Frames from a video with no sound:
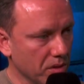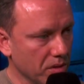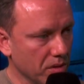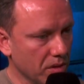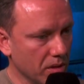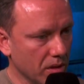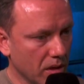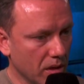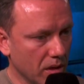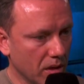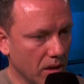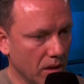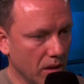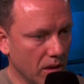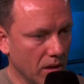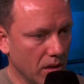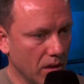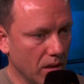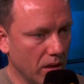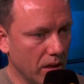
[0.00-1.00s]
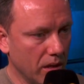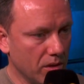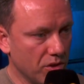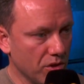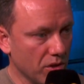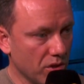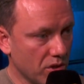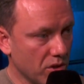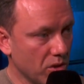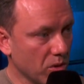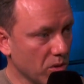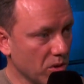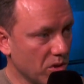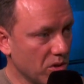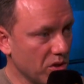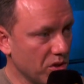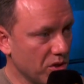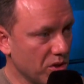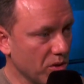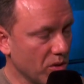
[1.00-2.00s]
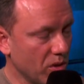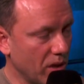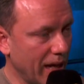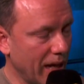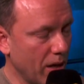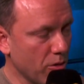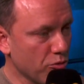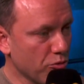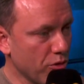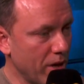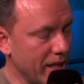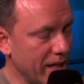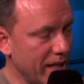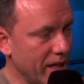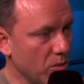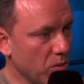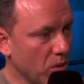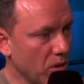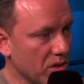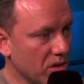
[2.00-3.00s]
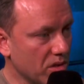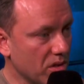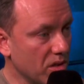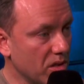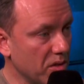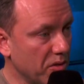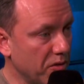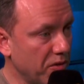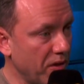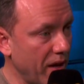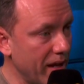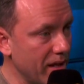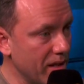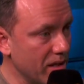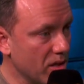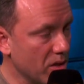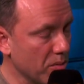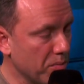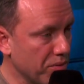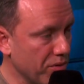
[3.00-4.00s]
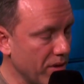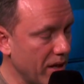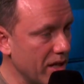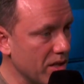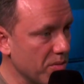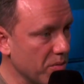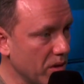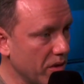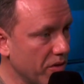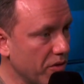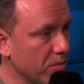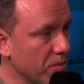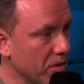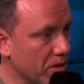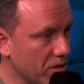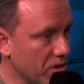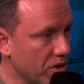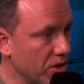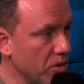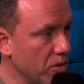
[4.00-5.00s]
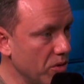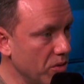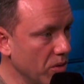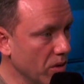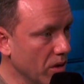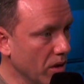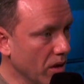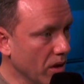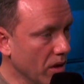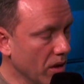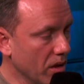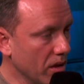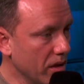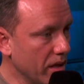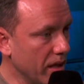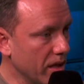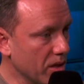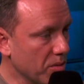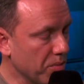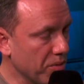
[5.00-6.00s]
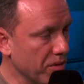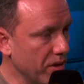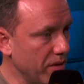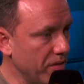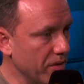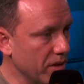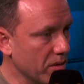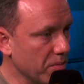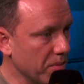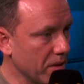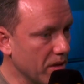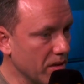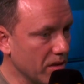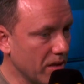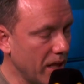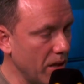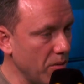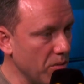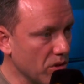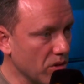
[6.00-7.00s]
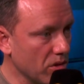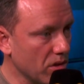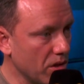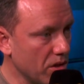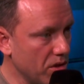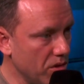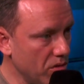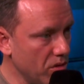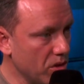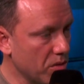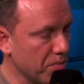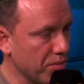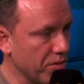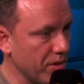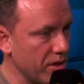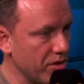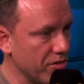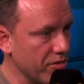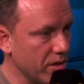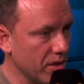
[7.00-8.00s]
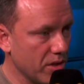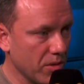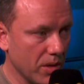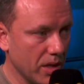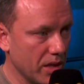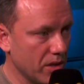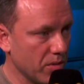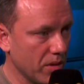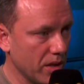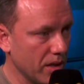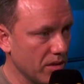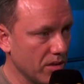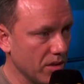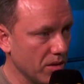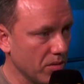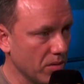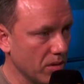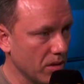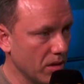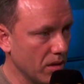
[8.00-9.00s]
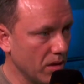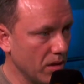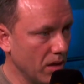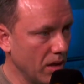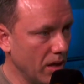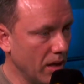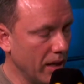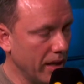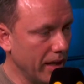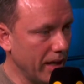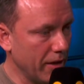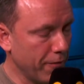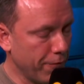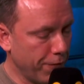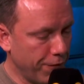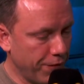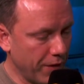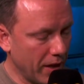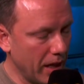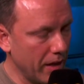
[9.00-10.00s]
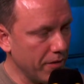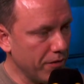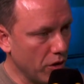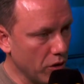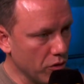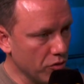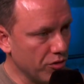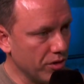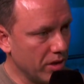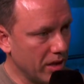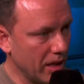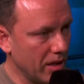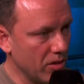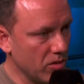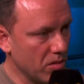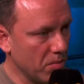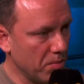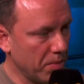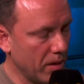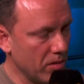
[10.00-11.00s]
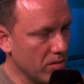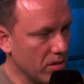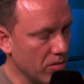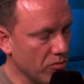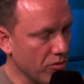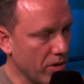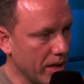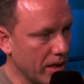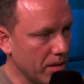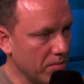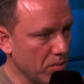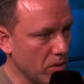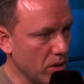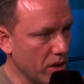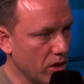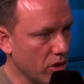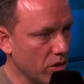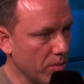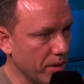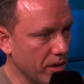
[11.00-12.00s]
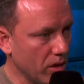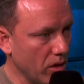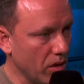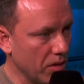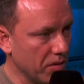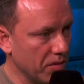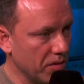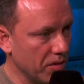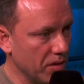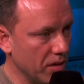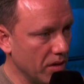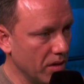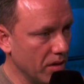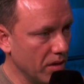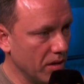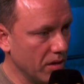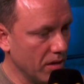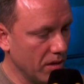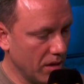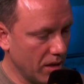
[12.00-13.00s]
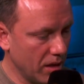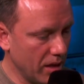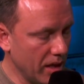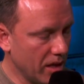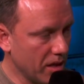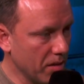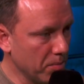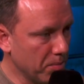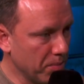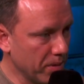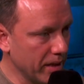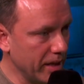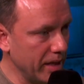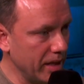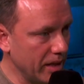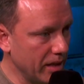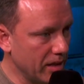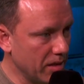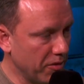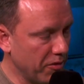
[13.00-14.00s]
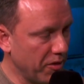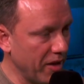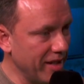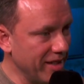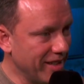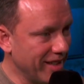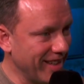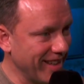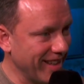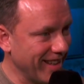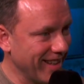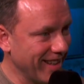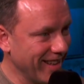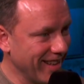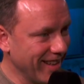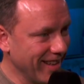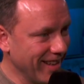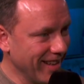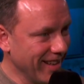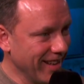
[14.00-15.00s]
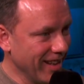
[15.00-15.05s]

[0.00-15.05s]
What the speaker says: done, it just goes to show how ready he was to defend the prize money from the 2 years previous, because he was under huge pressure in 2022. He had £500,000 in ranking money coming off, and he completely defended it.